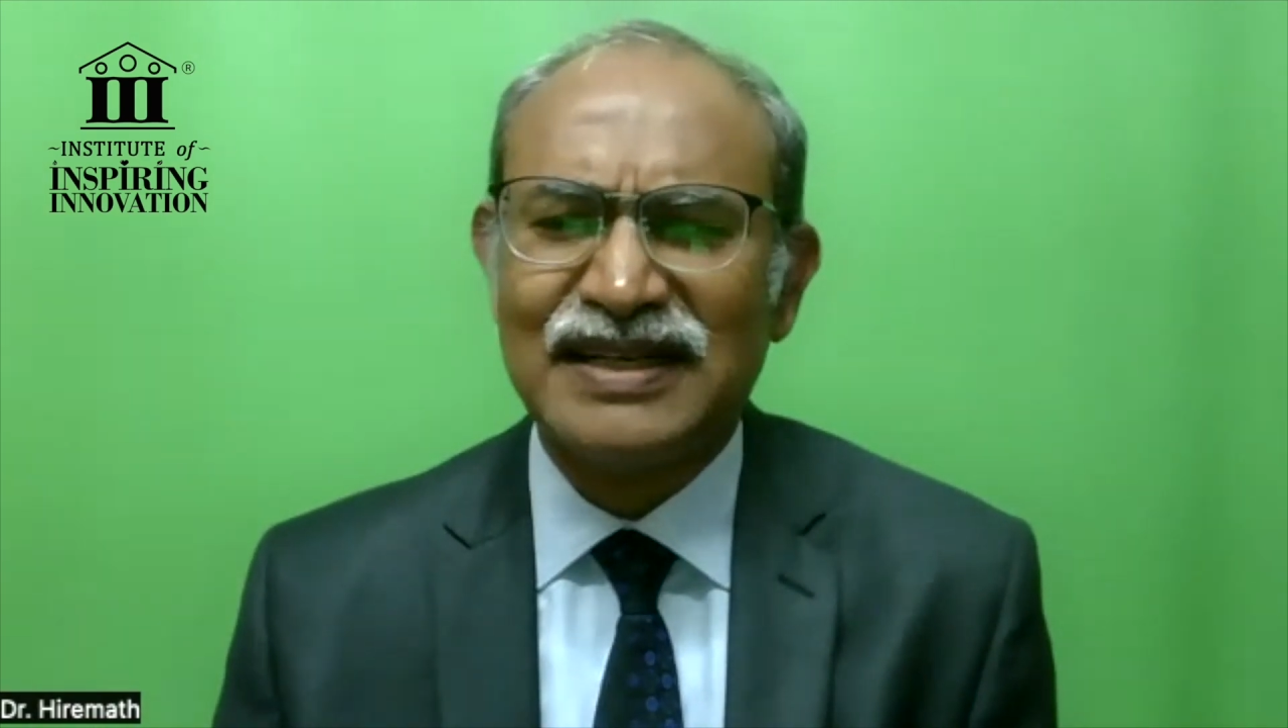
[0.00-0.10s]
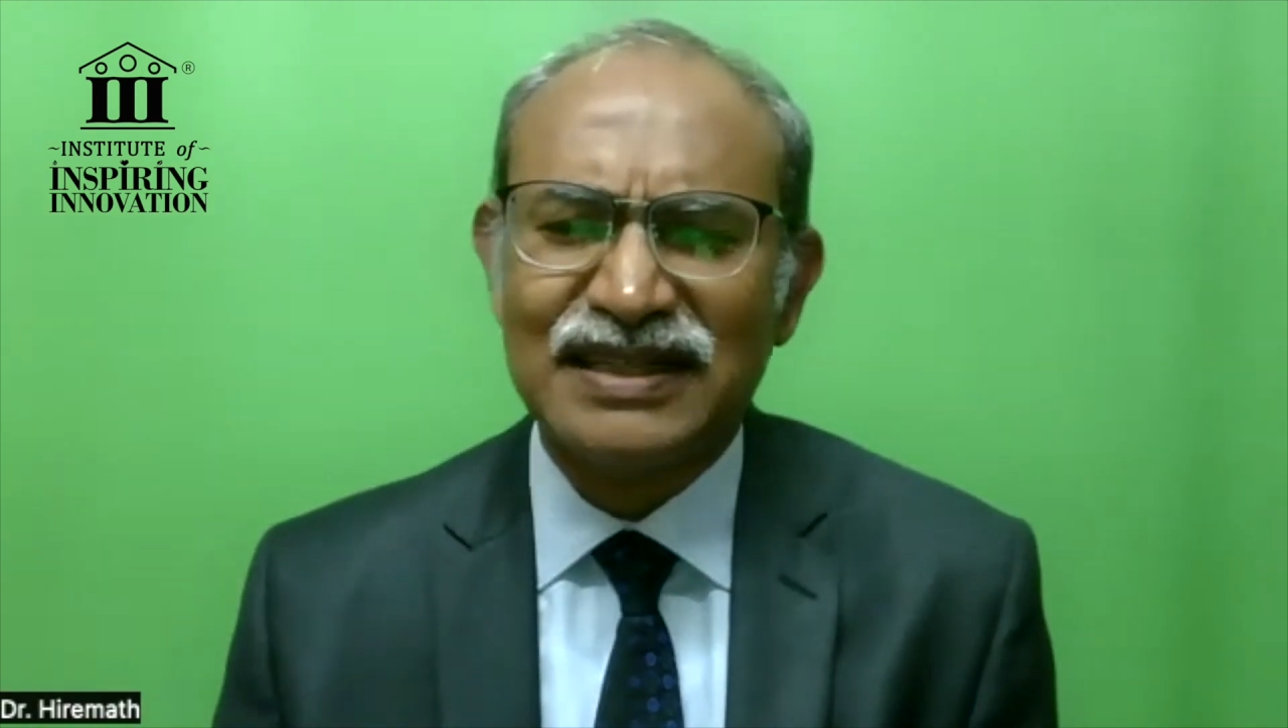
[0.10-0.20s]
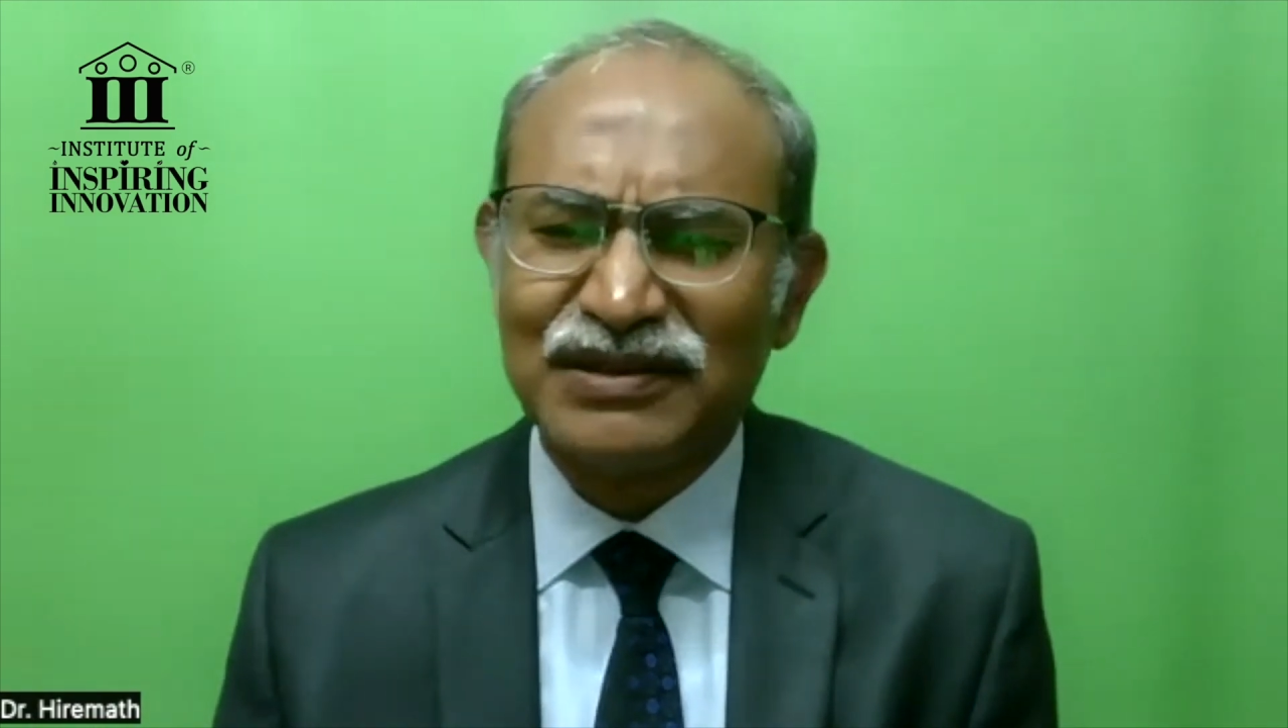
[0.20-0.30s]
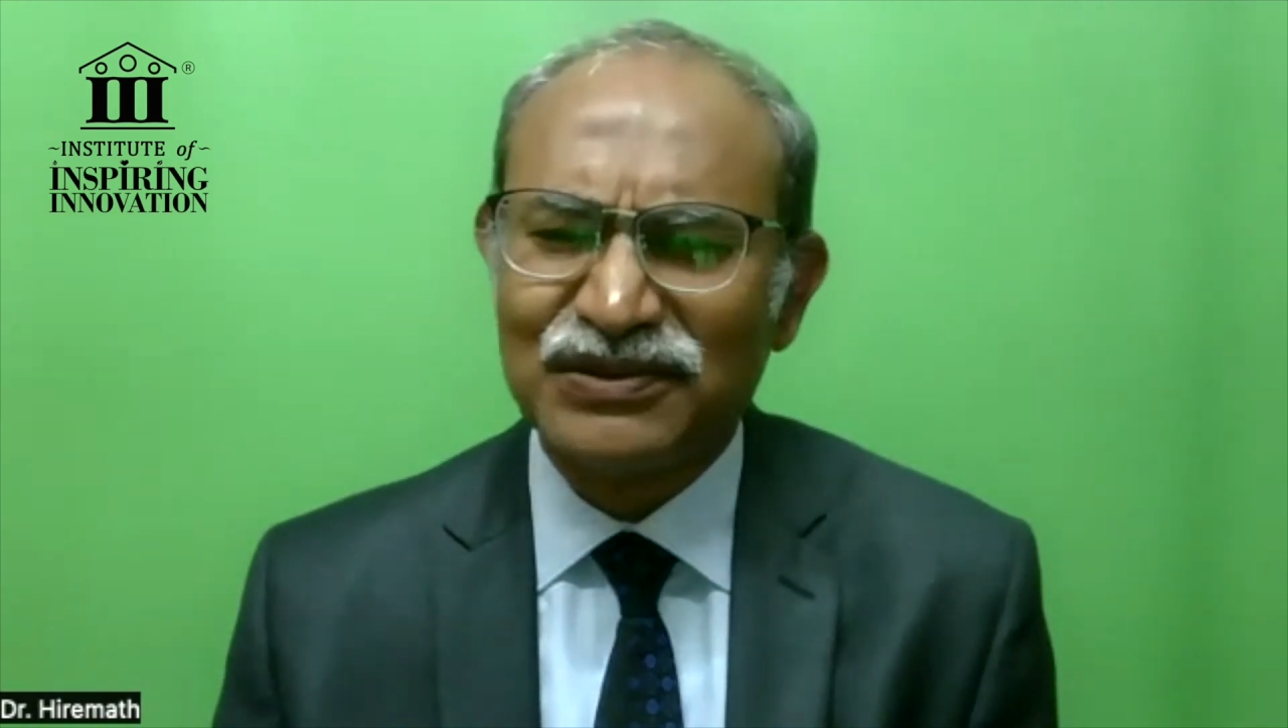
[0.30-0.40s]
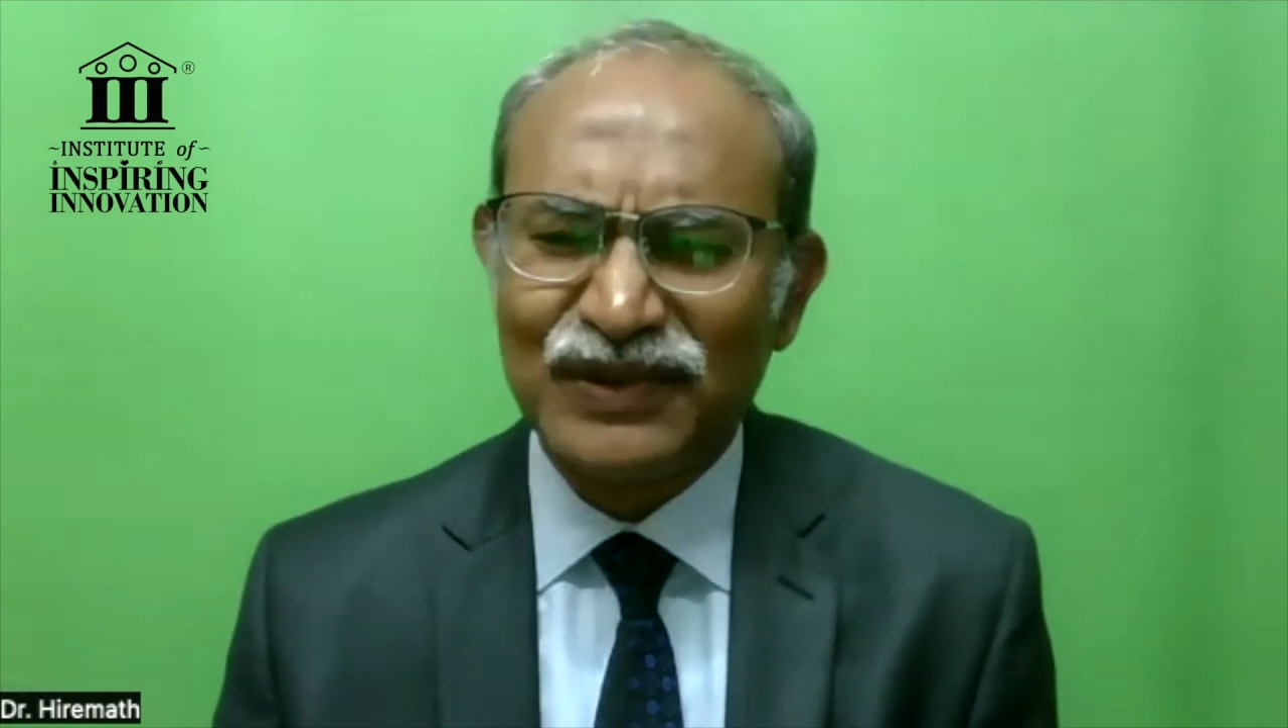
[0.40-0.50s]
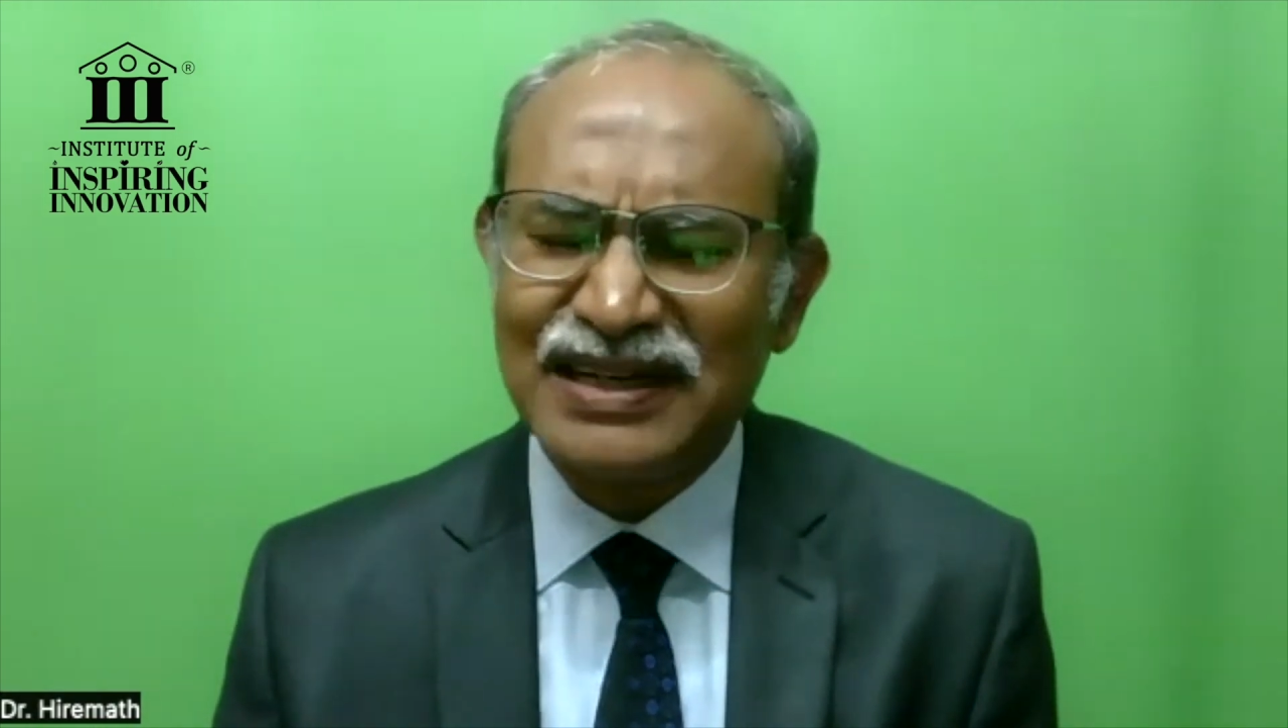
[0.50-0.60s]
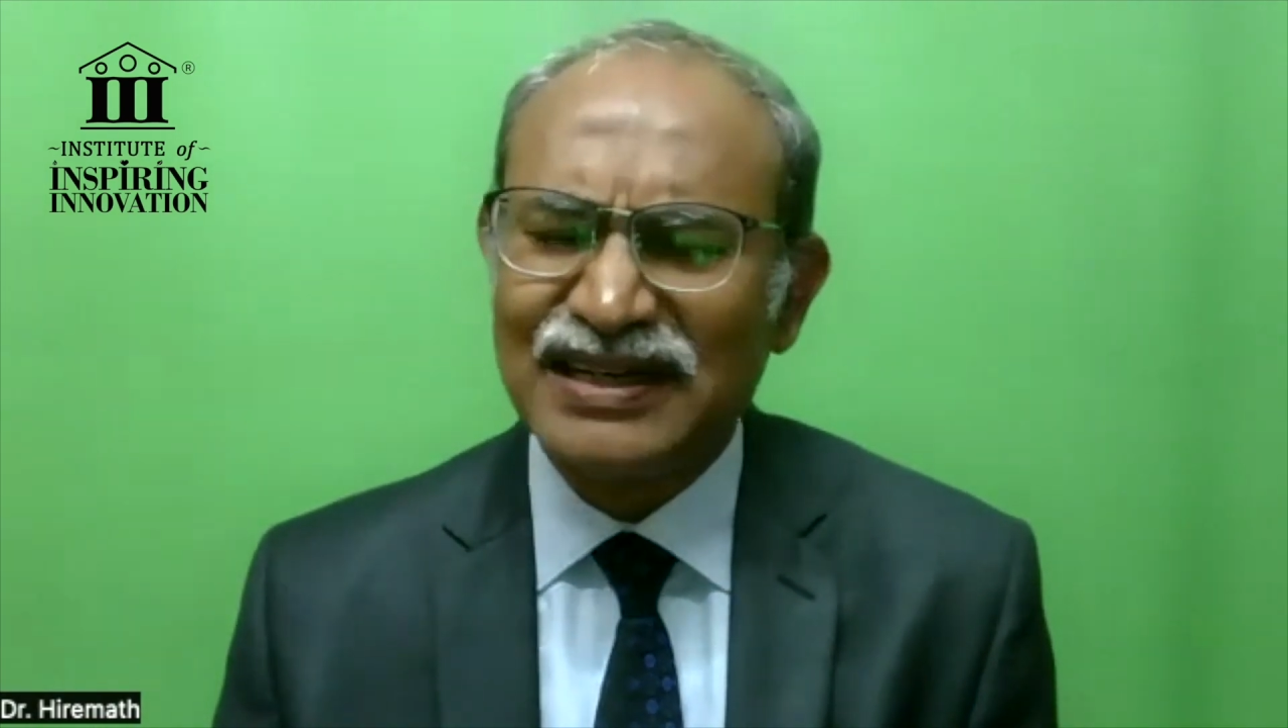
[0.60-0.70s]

It was quite